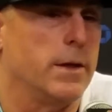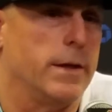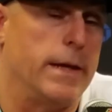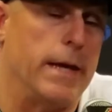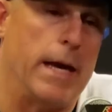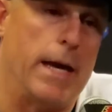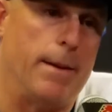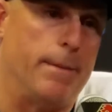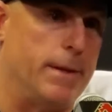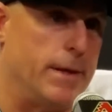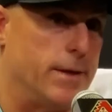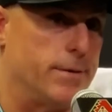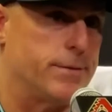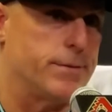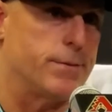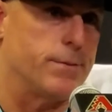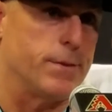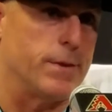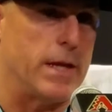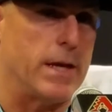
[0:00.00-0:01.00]
Yeah, I mean,
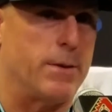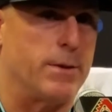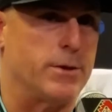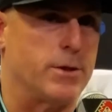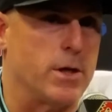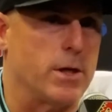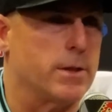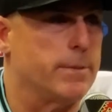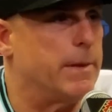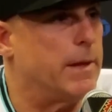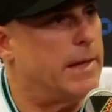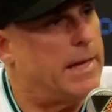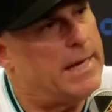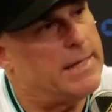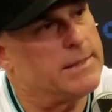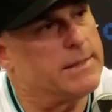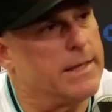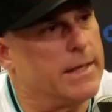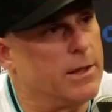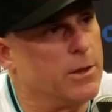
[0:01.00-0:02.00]
it's like we talked about
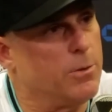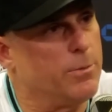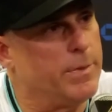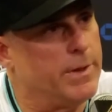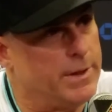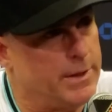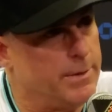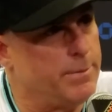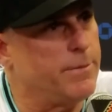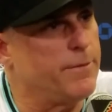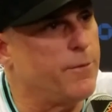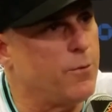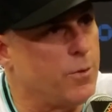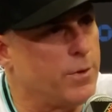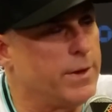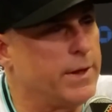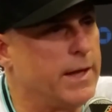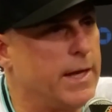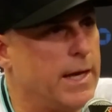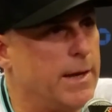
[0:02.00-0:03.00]
last night a little bit
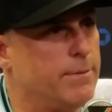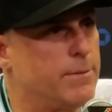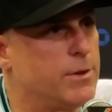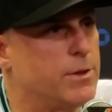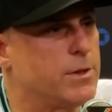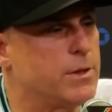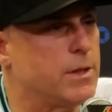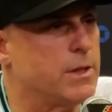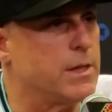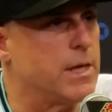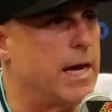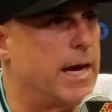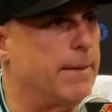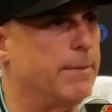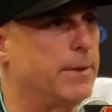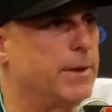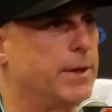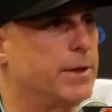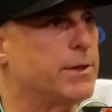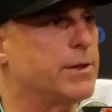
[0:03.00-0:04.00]
before the game, just the
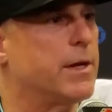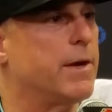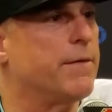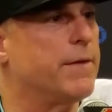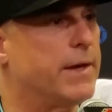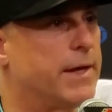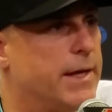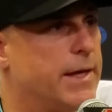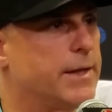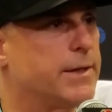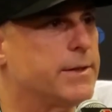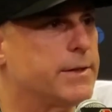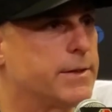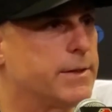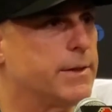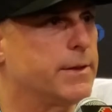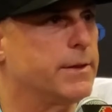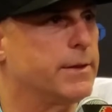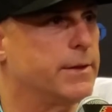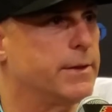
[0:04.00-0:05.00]
timeliness of the hits,
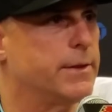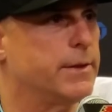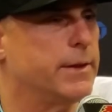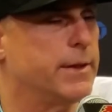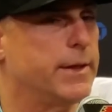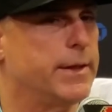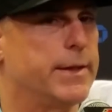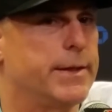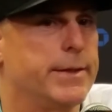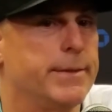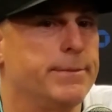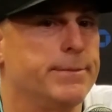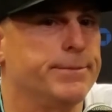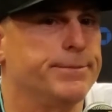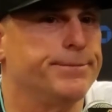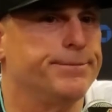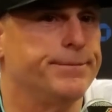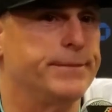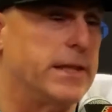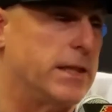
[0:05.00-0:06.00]

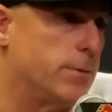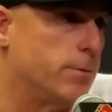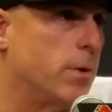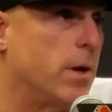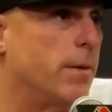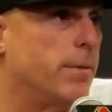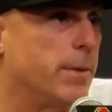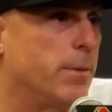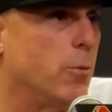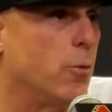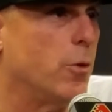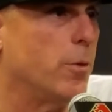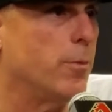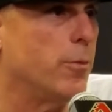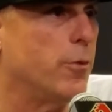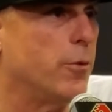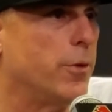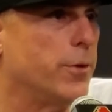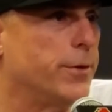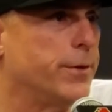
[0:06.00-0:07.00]
that's probably more
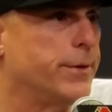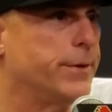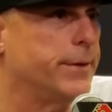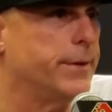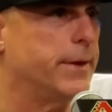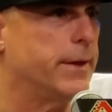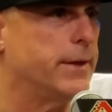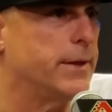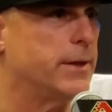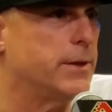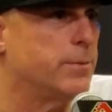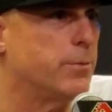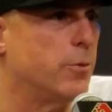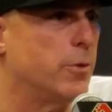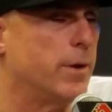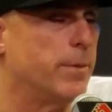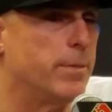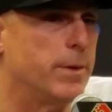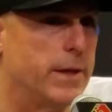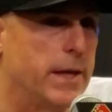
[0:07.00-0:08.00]
important at this
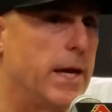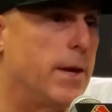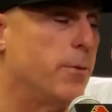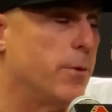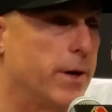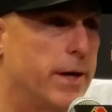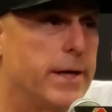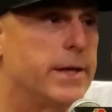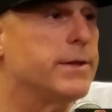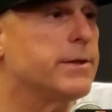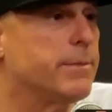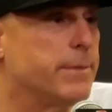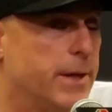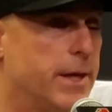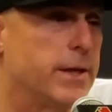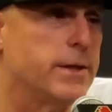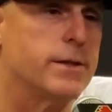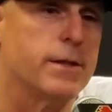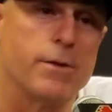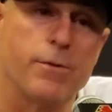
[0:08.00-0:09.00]
point. But yeah, we're getting some
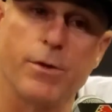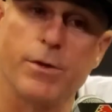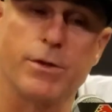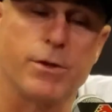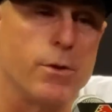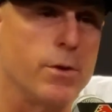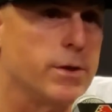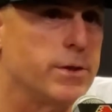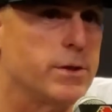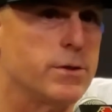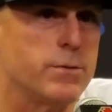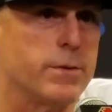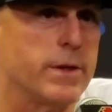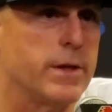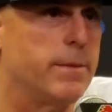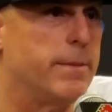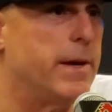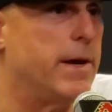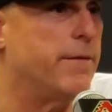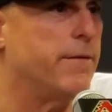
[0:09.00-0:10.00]
hits. Chris Owings is
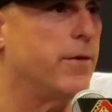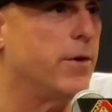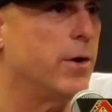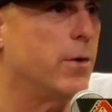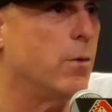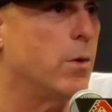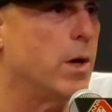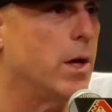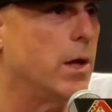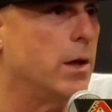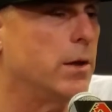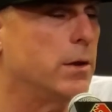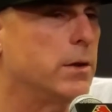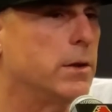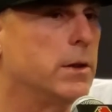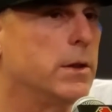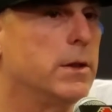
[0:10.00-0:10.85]
swinging the bat very well.